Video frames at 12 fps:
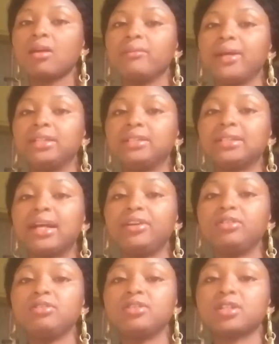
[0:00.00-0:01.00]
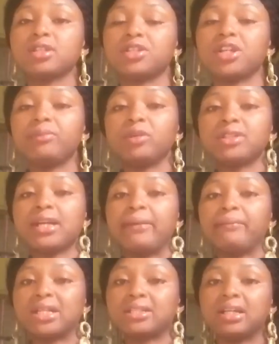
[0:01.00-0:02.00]
By the time you use shea butter
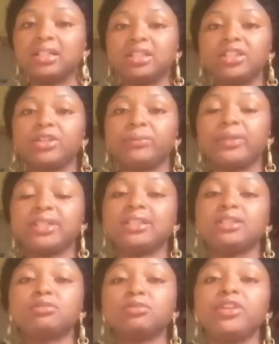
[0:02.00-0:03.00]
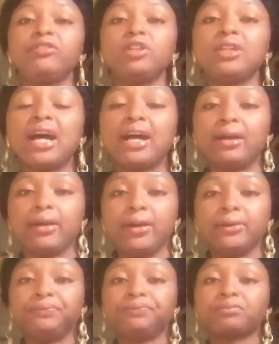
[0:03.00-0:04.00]
in massaging your breast, it will give you that
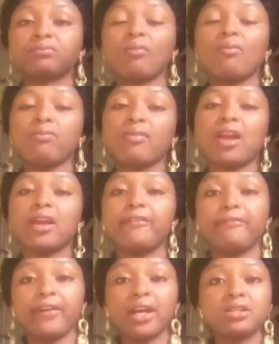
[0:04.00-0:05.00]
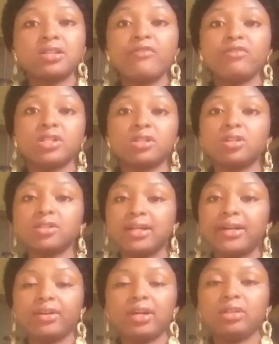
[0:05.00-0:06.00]
effective result
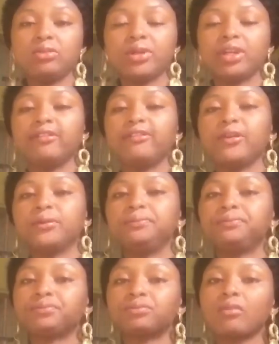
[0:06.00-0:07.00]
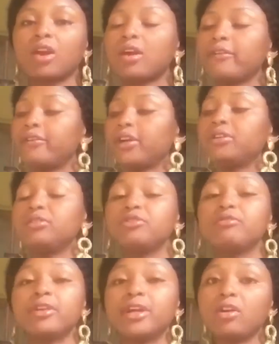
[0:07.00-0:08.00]
that you are looking for.
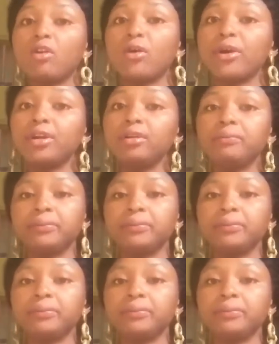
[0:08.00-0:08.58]
Fenugreek oil